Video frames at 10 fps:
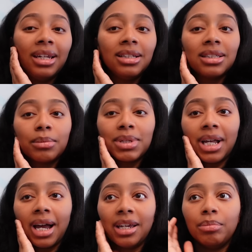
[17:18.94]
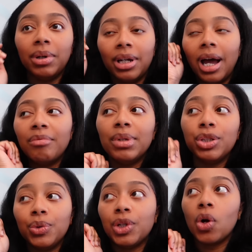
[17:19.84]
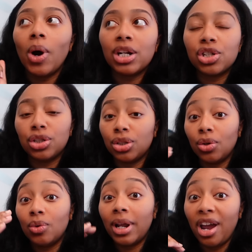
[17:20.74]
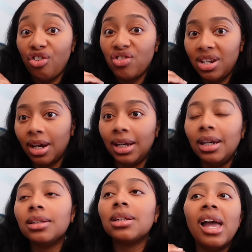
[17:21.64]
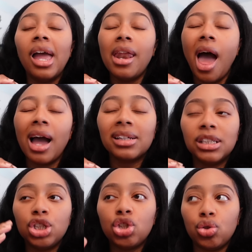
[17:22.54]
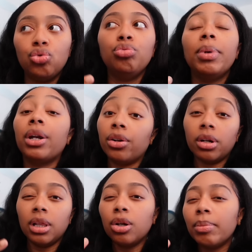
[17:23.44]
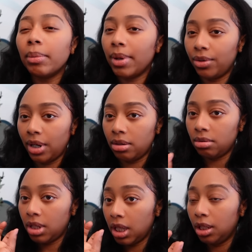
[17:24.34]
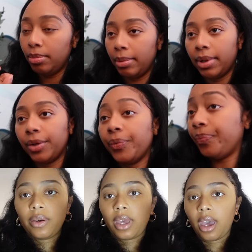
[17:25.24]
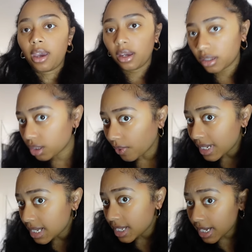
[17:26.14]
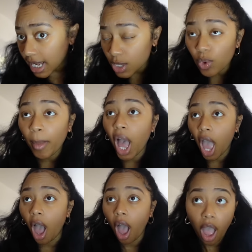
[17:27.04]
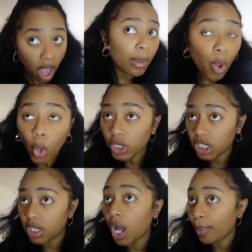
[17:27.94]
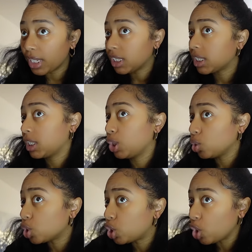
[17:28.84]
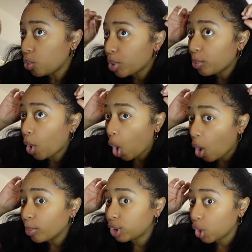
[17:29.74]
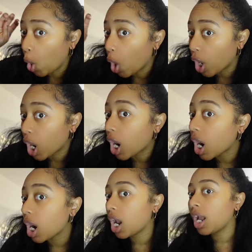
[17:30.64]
didn't subside, but I've been doing the guasha stone every night. And I could chew better, a little bit better now a little bit better. Okay, so I did this with my hair. I pulled it up in this little stupid pompadour.